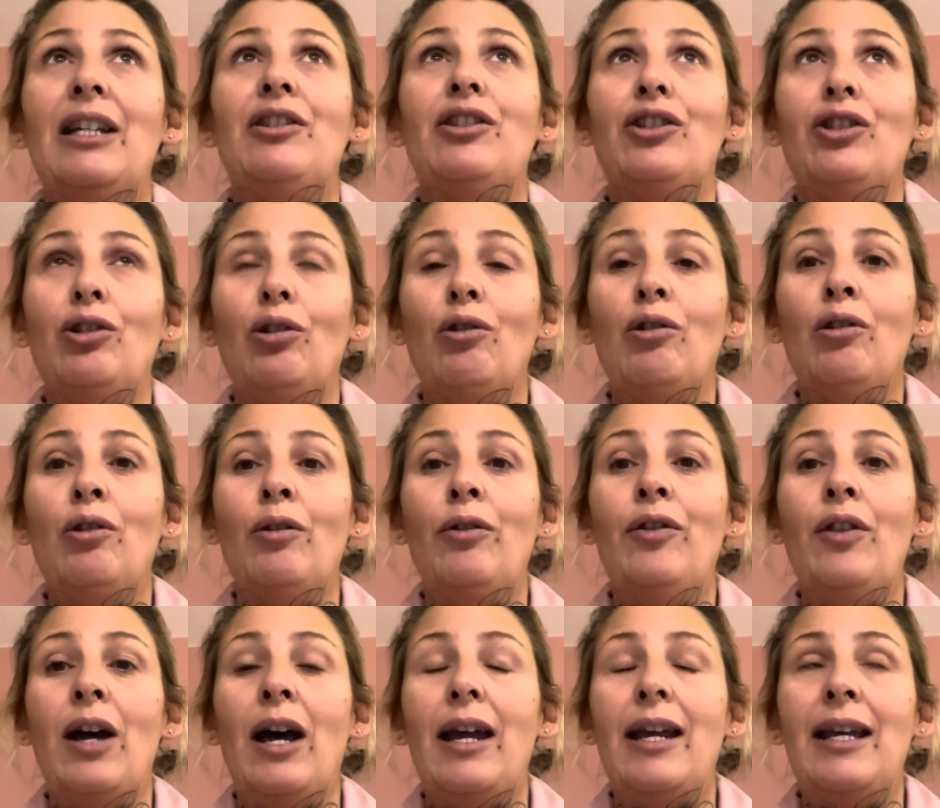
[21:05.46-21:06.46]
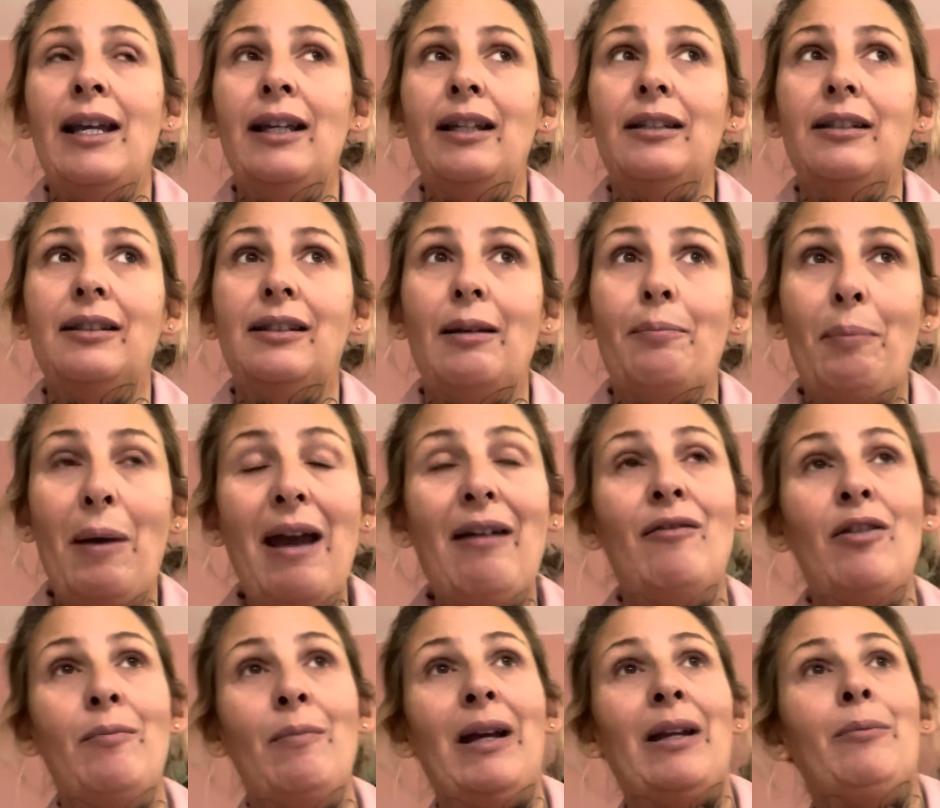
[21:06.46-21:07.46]
sure that it's
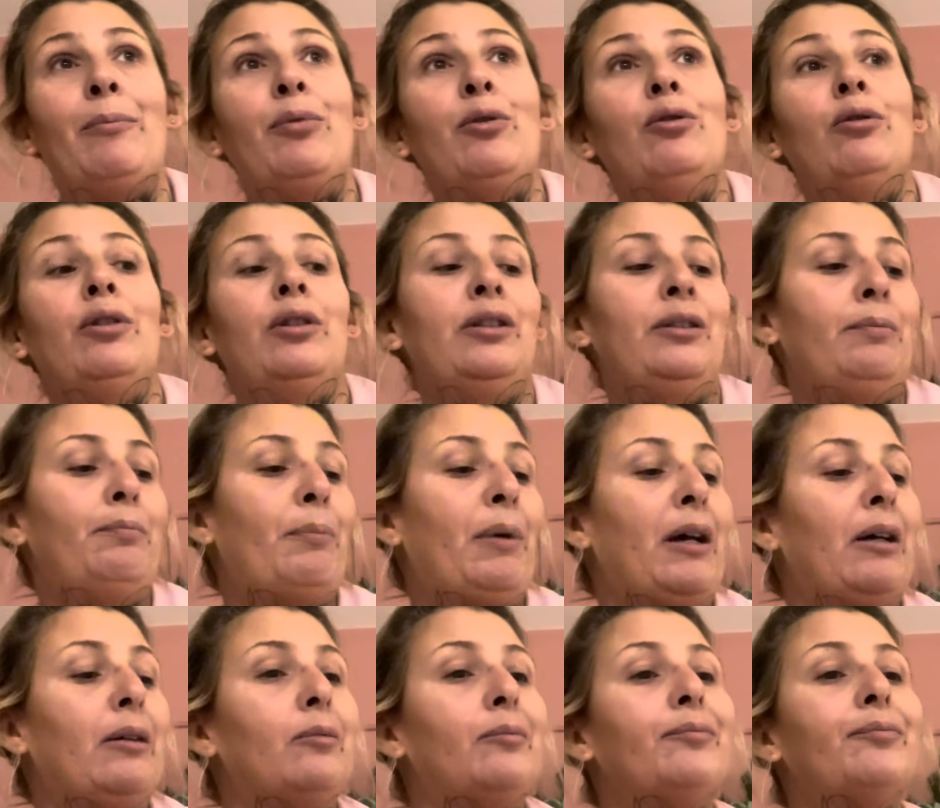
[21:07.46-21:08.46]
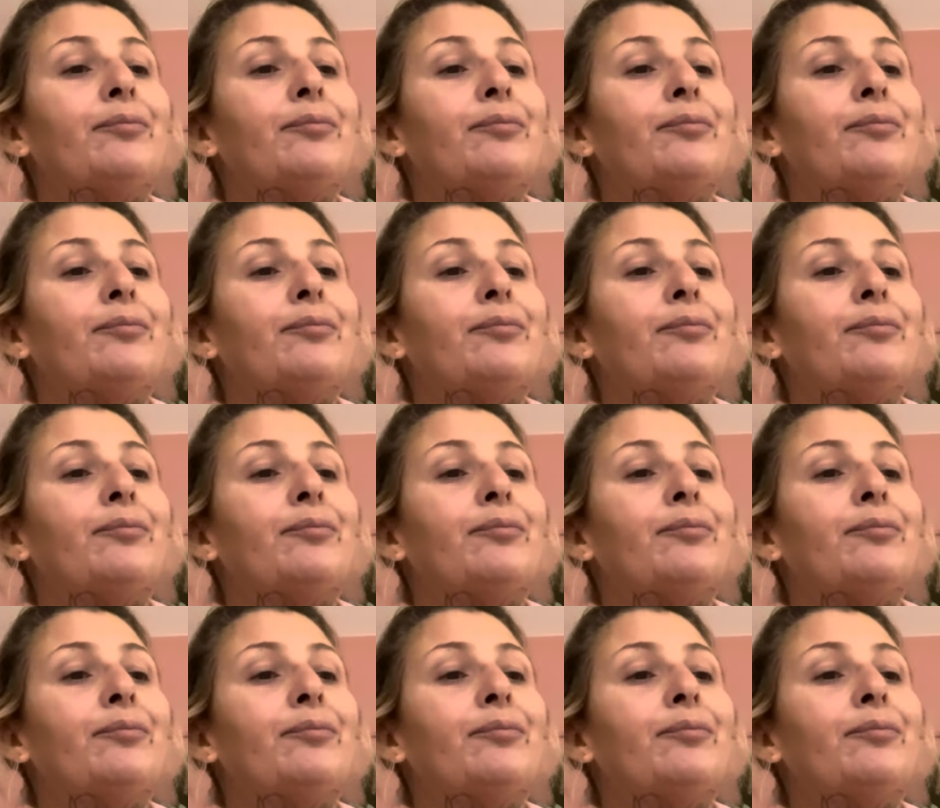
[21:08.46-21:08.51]
perimenopause, but